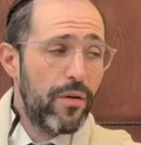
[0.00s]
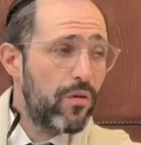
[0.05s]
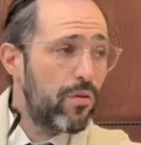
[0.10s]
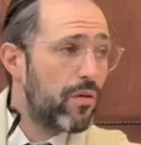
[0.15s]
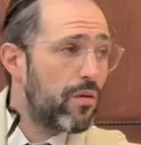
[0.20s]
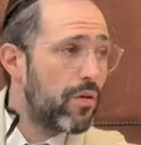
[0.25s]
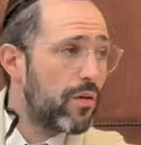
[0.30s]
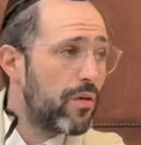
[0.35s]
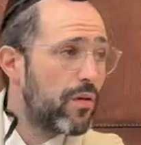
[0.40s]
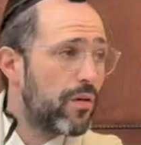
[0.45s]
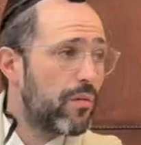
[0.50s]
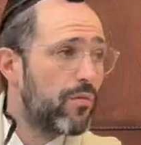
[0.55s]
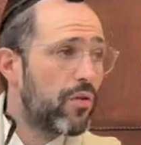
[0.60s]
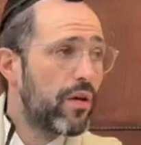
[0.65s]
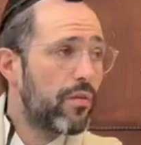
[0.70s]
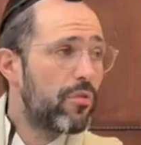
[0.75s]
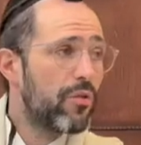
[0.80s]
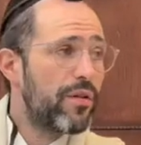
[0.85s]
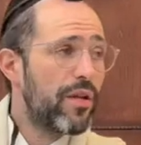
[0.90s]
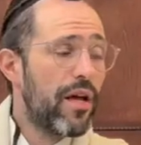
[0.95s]
Baruch, good
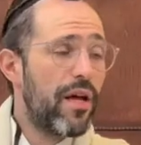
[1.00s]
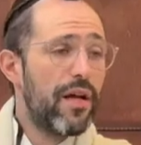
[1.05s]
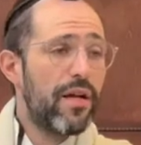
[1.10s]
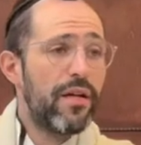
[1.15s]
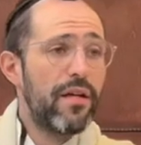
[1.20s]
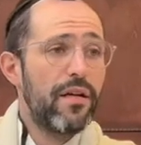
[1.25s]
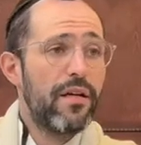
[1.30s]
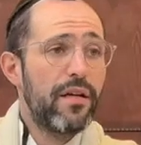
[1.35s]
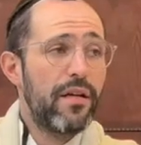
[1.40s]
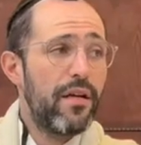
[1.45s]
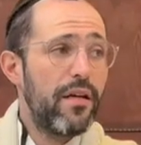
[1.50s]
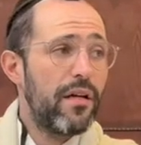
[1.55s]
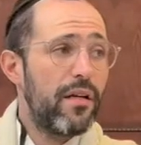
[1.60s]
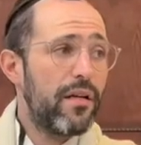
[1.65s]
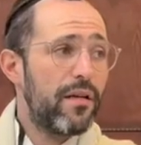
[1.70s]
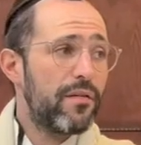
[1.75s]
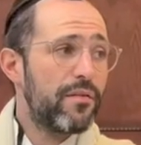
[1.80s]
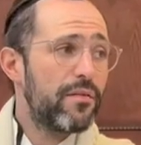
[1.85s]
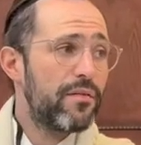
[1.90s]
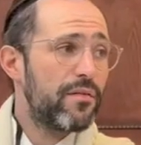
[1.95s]
morning, Botai.
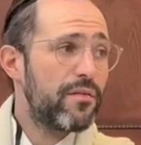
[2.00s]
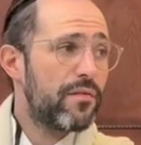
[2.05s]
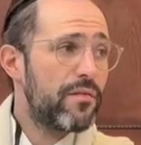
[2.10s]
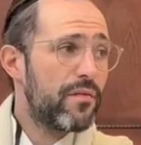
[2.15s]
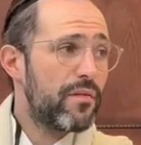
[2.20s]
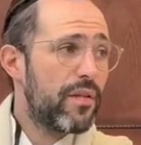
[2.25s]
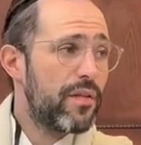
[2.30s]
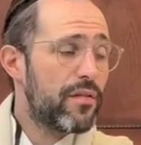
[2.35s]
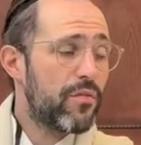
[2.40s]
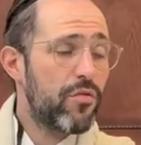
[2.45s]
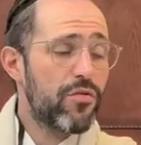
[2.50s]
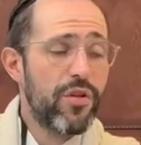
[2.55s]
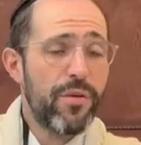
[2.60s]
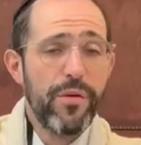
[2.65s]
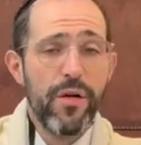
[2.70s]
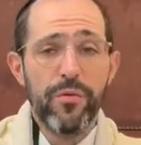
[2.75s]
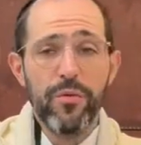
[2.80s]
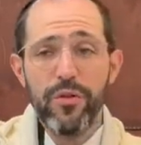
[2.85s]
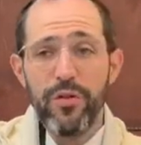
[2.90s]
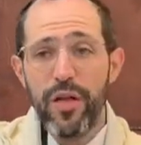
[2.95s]
Tiskul Shem
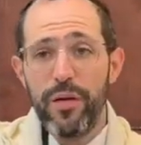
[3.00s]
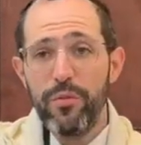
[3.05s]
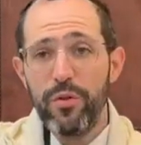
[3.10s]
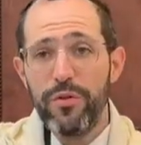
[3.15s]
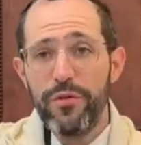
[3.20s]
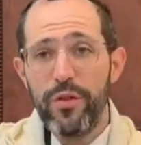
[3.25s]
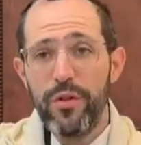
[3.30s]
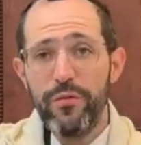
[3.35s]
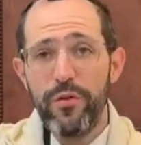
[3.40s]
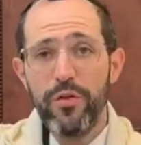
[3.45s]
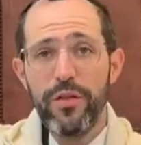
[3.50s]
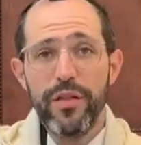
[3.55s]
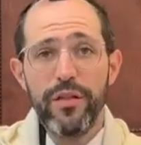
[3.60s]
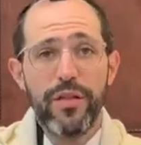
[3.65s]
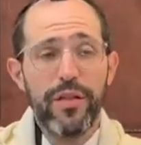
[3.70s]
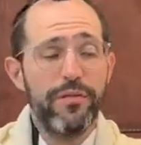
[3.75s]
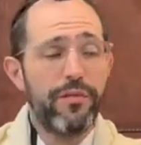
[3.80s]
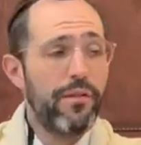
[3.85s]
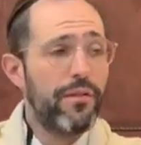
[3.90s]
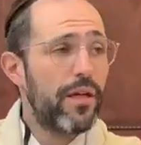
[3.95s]
Rabot Naimot V'Tovot
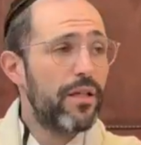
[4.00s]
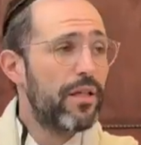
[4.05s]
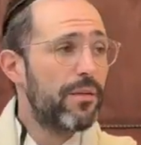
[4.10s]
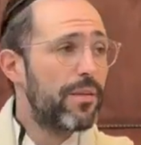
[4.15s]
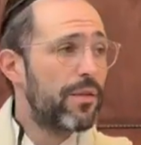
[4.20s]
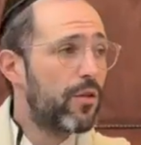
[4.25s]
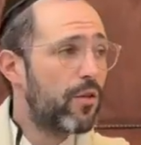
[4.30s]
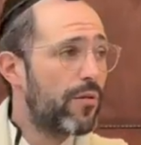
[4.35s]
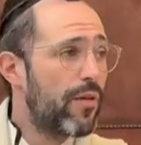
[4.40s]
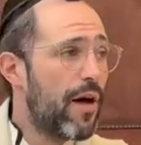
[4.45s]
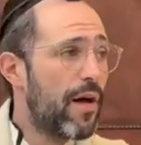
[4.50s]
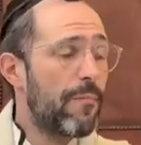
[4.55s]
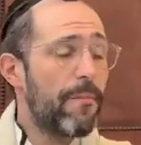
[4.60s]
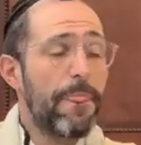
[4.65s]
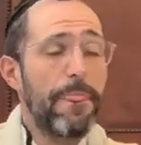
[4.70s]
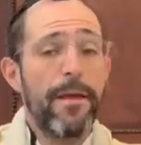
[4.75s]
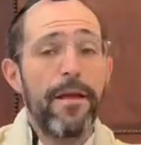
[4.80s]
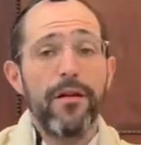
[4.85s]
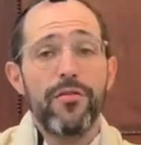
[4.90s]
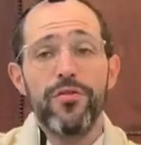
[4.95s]
and Ketiva V'Chatima Tova.
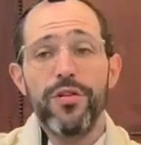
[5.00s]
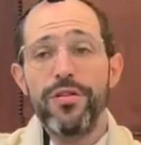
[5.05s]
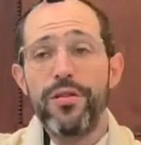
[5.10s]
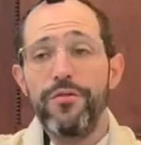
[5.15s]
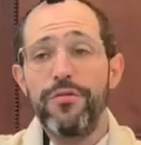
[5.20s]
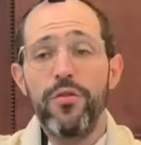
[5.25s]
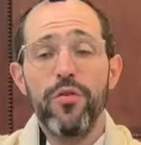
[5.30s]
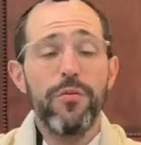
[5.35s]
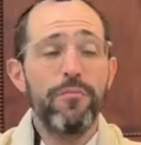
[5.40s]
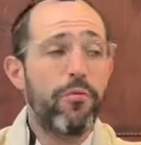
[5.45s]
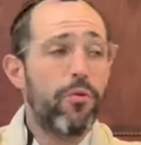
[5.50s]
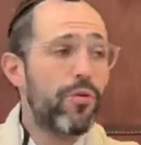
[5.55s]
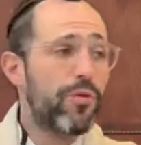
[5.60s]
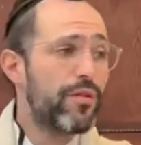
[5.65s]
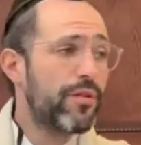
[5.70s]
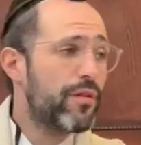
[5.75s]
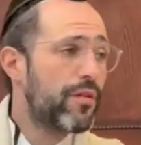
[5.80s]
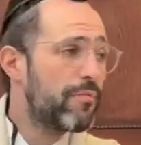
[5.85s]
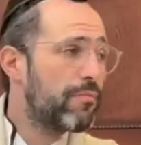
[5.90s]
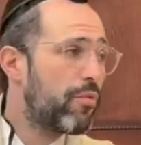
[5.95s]
Just a few
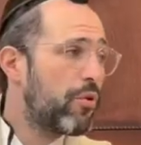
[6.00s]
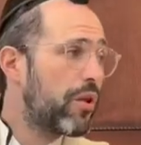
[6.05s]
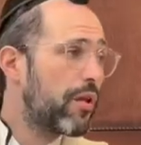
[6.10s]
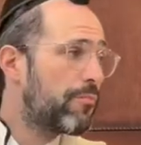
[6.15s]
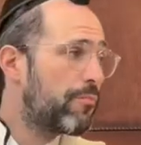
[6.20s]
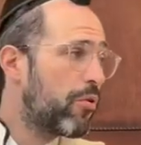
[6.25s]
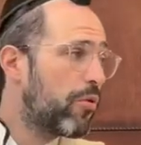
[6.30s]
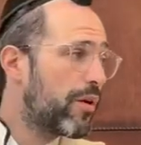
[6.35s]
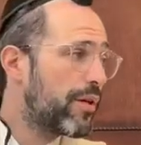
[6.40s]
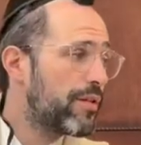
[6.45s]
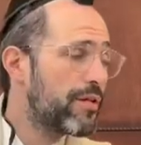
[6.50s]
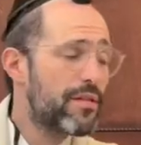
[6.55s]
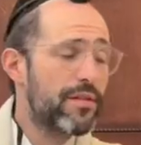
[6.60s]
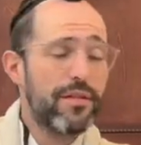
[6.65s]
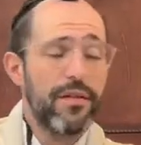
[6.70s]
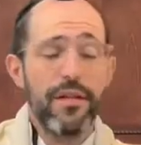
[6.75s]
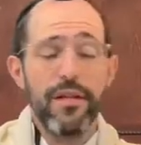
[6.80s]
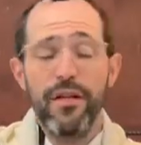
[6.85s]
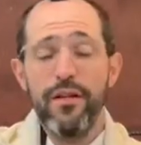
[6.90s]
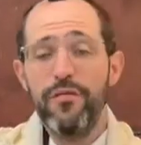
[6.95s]
important bullet points
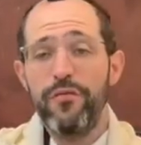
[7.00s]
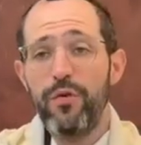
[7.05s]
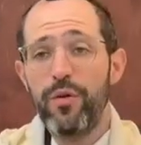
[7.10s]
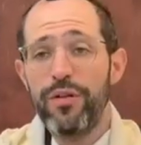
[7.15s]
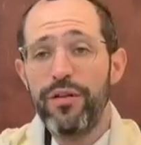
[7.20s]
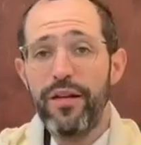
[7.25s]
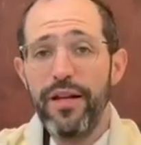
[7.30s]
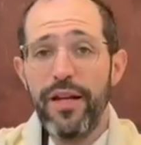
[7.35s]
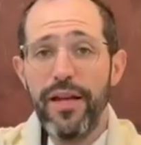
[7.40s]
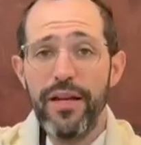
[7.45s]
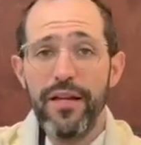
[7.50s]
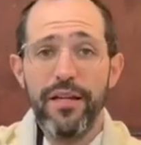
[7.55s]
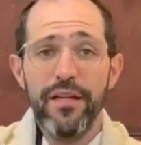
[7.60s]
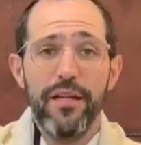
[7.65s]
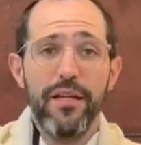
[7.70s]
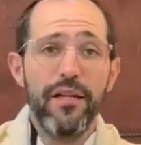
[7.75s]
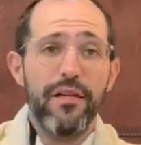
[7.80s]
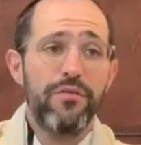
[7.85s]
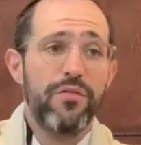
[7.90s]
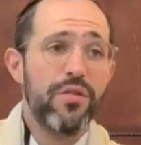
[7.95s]
for today.
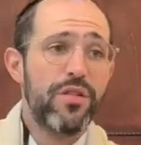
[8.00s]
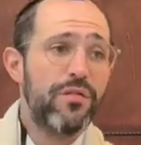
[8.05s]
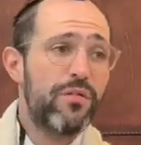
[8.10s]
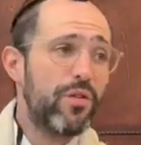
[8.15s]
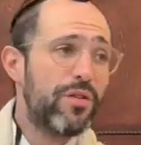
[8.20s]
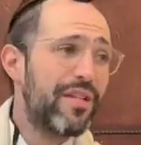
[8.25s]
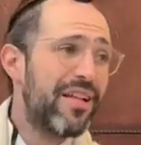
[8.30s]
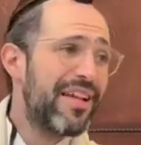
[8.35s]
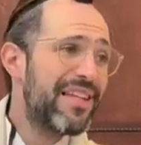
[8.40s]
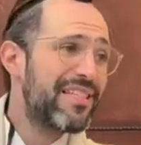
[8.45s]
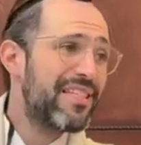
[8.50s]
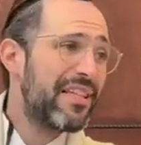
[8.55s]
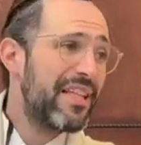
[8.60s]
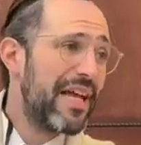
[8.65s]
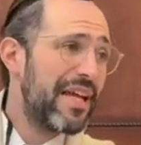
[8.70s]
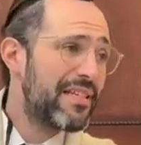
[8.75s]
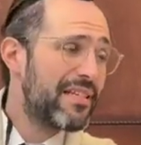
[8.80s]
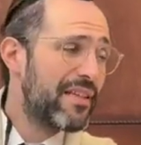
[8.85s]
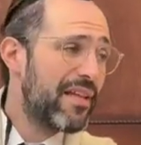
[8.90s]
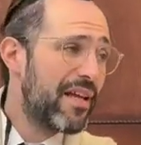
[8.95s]
First of all, today is the
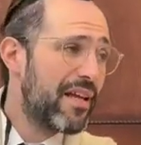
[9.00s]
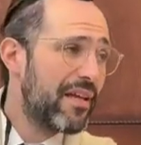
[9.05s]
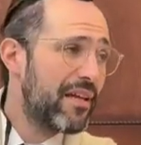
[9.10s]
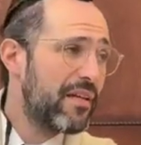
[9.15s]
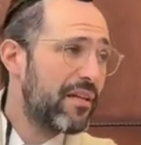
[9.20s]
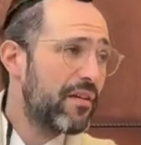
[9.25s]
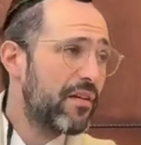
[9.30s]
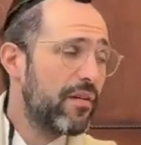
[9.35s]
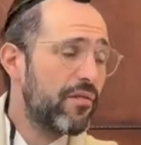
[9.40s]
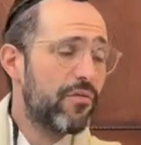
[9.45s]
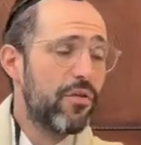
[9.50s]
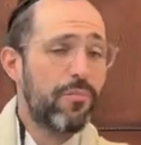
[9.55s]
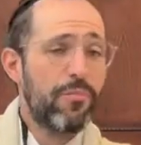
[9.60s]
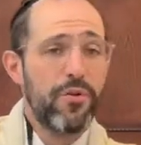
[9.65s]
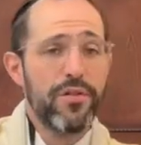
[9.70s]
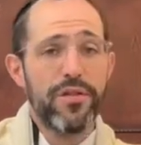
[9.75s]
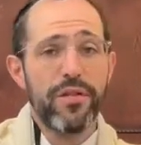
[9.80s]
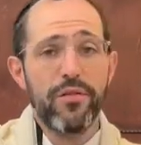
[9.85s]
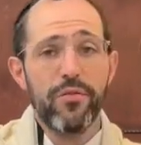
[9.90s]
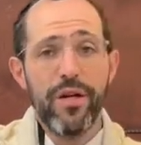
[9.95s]
last day for a
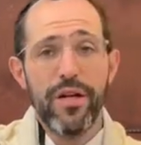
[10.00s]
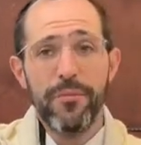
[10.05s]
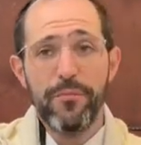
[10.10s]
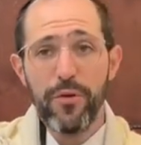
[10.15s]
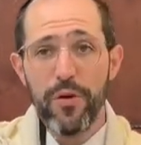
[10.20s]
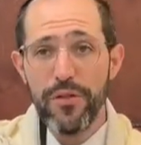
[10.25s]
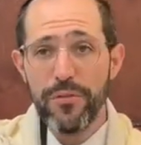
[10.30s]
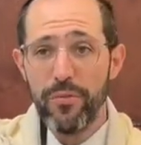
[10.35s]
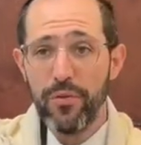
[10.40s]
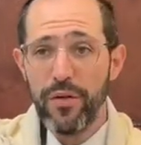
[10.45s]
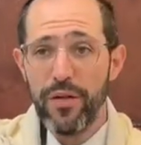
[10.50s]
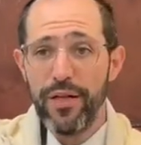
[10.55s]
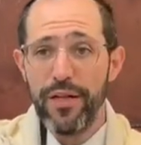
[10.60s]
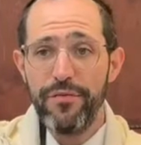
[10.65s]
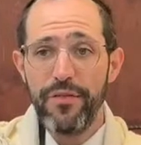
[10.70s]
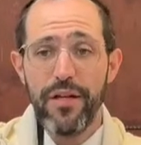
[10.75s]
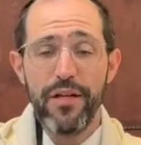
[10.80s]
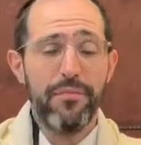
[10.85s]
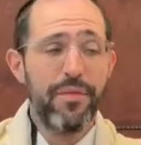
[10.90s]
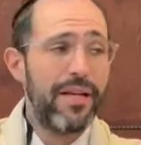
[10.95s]
person to write a prosbul.
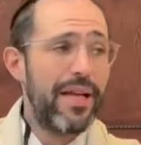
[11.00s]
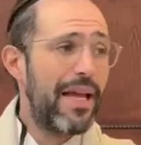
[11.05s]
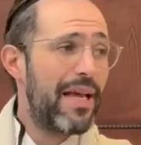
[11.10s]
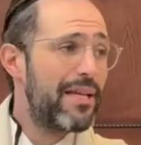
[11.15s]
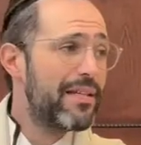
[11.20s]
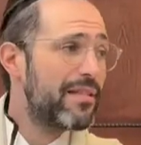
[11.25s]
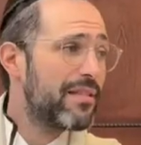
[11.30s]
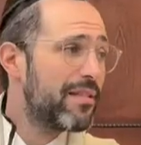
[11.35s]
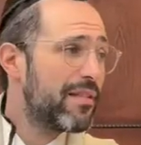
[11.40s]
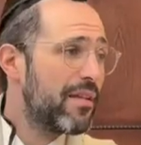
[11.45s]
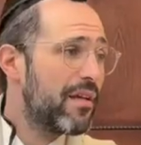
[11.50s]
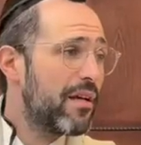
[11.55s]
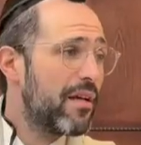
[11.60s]
If anybody has